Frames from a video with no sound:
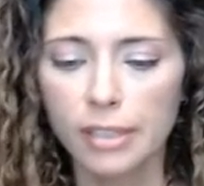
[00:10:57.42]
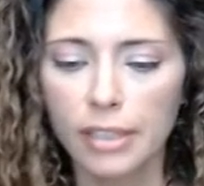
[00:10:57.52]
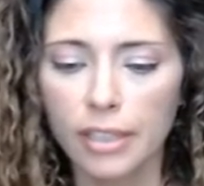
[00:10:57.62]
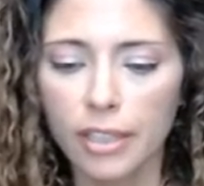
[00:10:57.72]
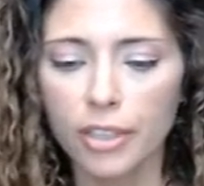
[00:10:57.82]

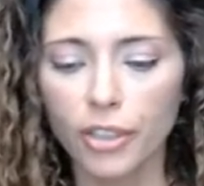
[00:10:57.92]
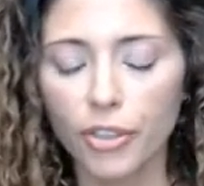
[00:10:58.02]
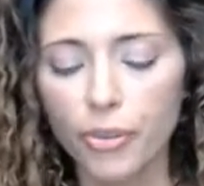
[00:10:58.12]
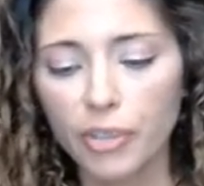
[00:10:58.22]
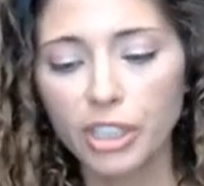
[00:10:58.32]
There are
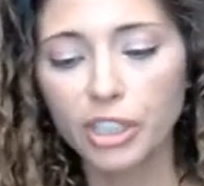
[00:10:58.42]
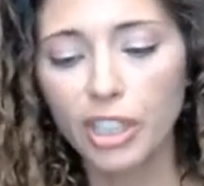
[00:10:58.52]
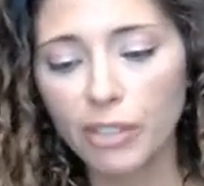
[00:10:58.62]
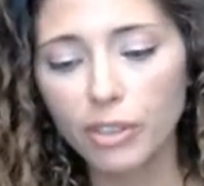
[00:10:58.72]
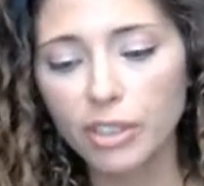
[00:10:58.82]
3
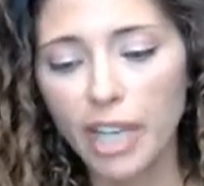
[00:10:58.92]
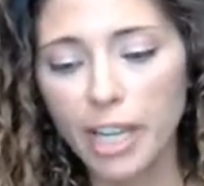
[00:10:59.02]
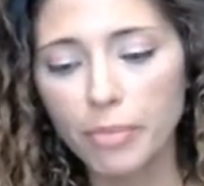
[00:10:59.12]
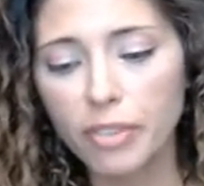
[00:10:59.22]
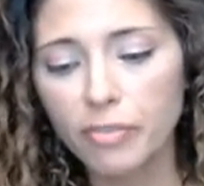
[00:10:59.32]
general
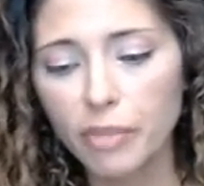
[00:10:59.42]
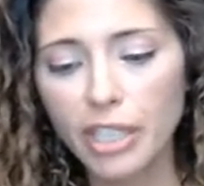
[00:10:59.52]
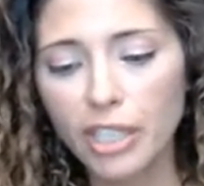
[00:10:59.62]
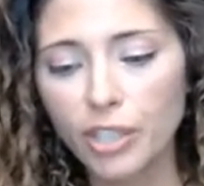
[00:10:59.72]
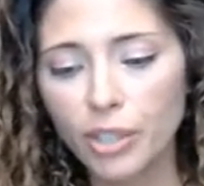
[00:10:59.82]
types of media
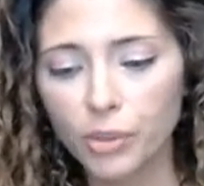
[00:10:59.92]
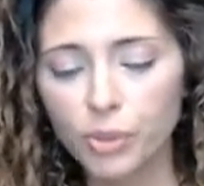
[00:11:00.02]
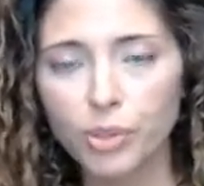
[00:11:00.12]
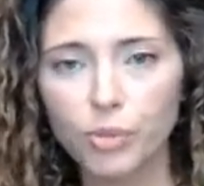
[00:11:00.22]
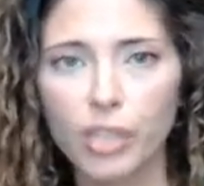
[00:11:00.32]

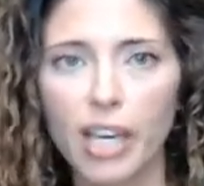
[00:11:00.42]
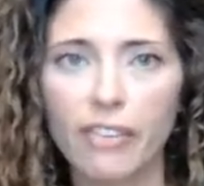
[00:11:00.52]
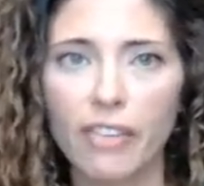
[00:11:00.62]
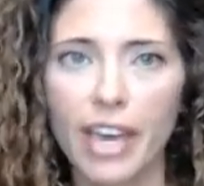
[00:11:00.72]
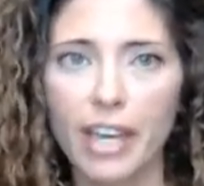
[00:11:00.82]
used. We have
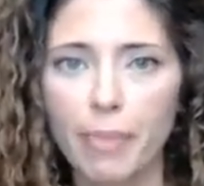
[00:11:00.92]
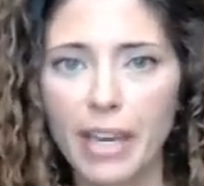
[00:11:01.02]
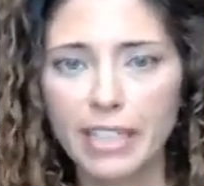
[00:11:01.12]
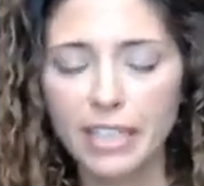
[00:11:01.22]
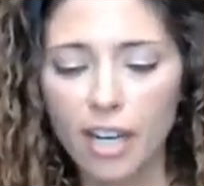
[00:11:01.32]

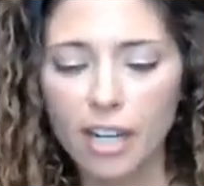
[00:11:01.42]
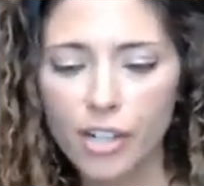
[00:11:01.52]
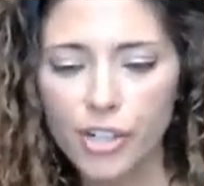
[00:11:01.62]
egg-based agars,